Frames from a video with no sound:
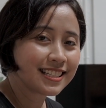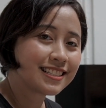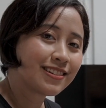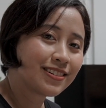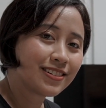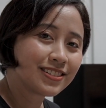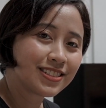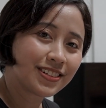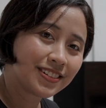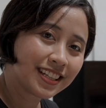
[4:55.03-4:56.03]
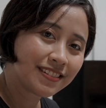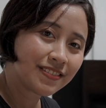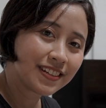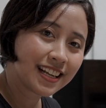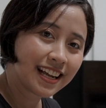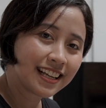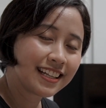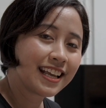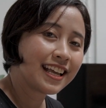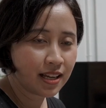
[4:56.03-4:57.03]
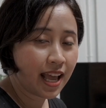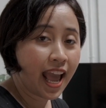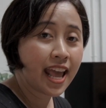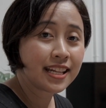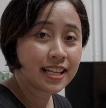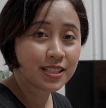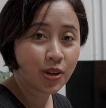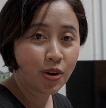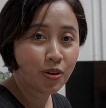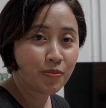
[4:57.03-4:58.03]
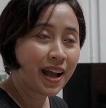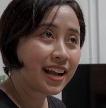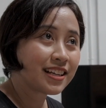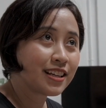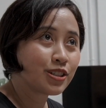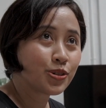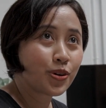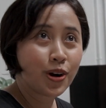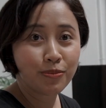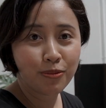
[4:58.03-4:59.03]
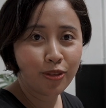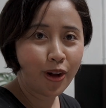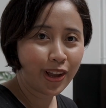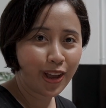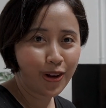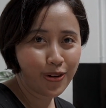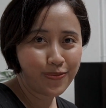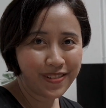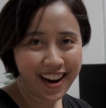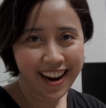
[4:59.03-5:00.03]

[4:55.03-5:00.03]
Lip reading: So tune in for that. And let's go back to our vlogging home.